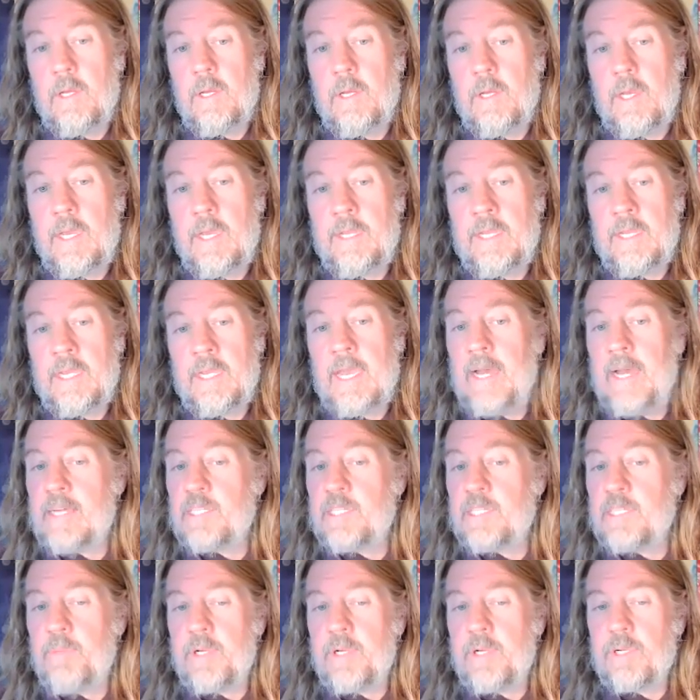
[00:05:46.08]
Any
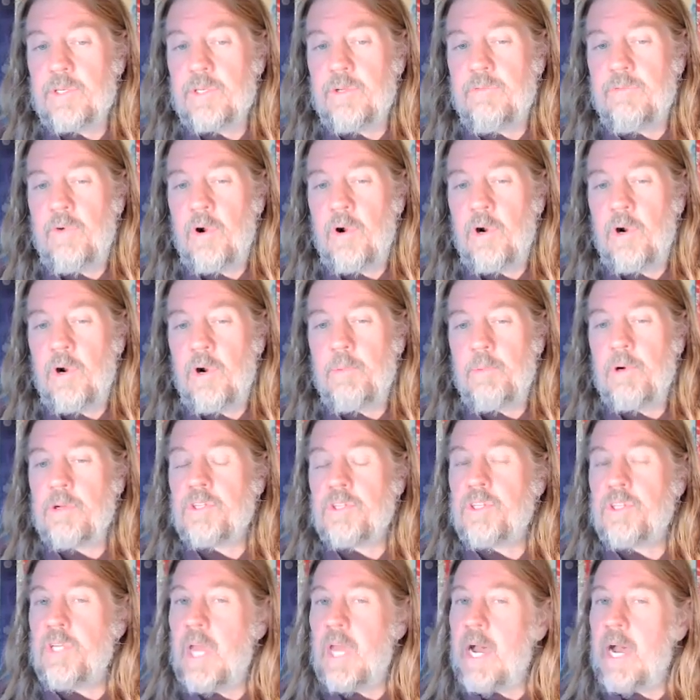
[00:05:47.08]
aspect of our
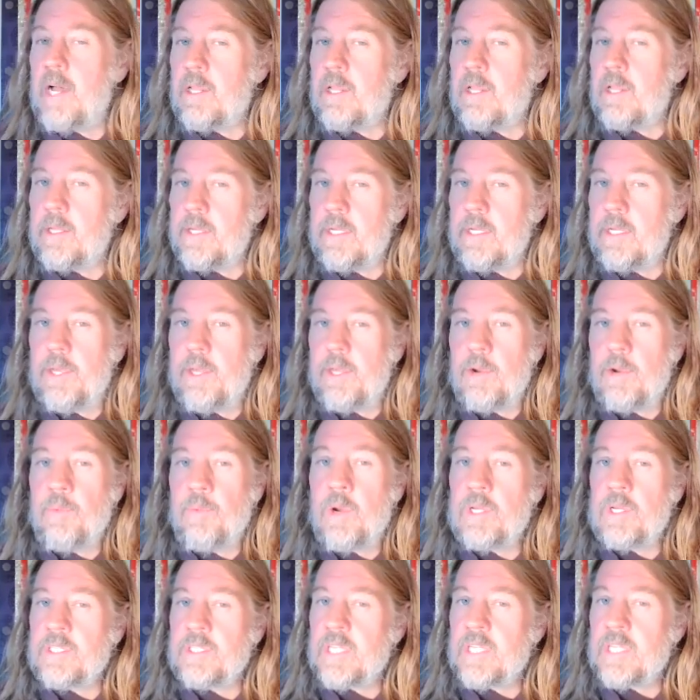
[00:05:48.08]
personality that
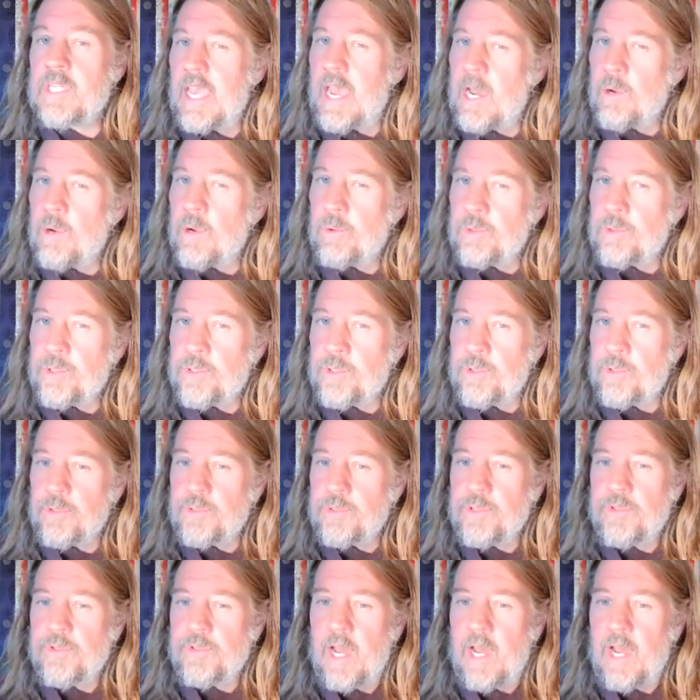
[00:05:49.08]
runs counter
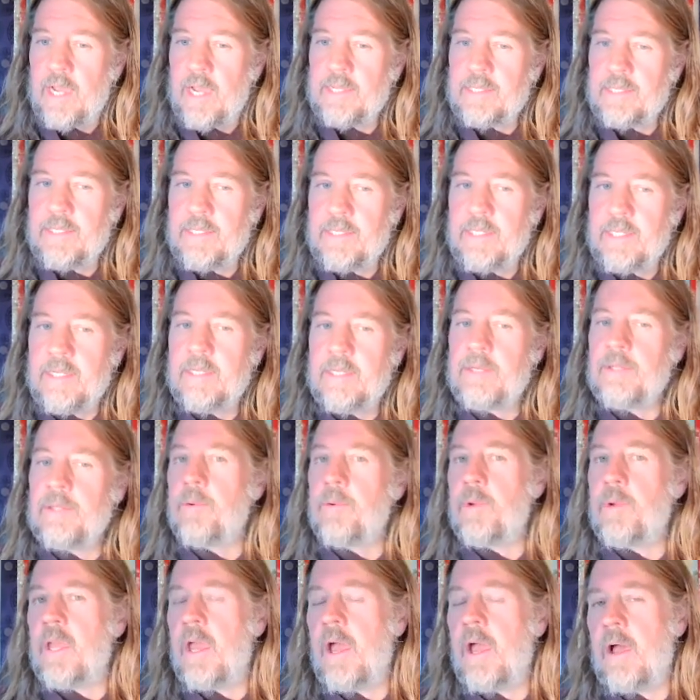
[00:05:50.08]
to the idea
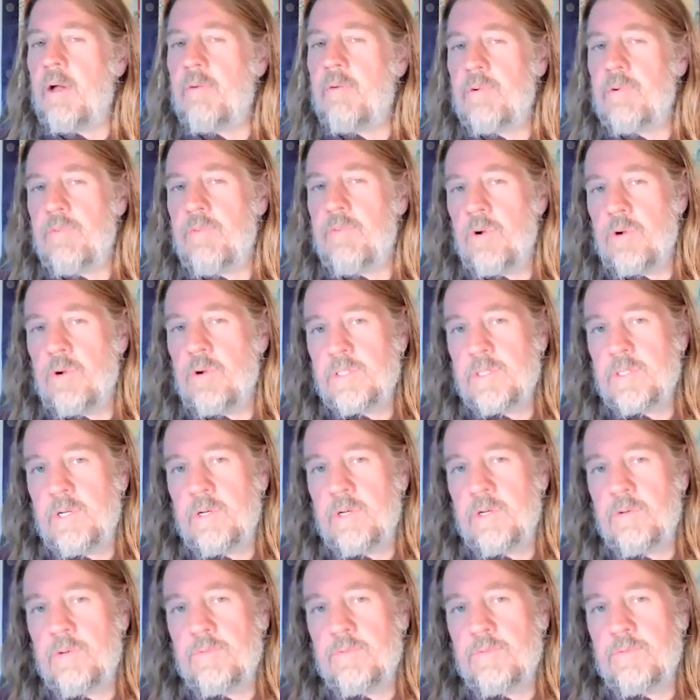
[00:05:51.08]
that we have of
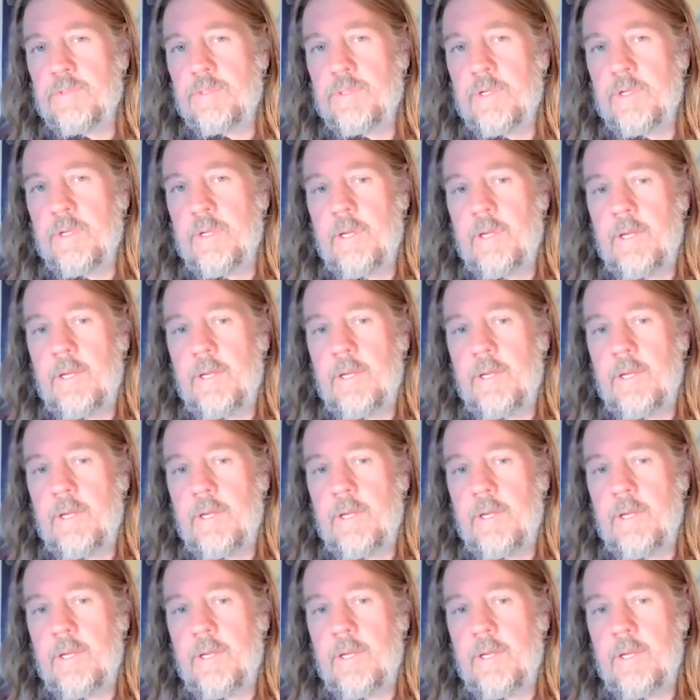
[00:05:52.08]
ourselves,